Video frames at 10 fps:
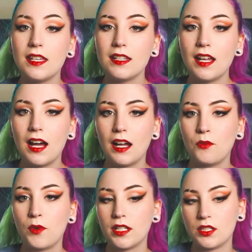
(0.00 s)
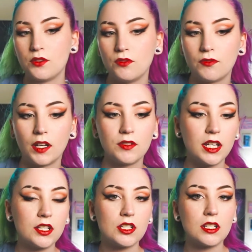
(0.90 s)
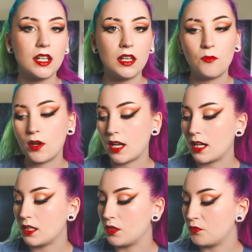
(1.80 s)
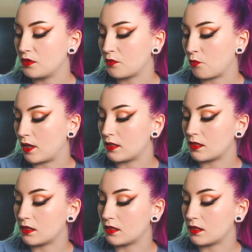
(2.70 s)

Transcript: then I went to foundation, and what I used was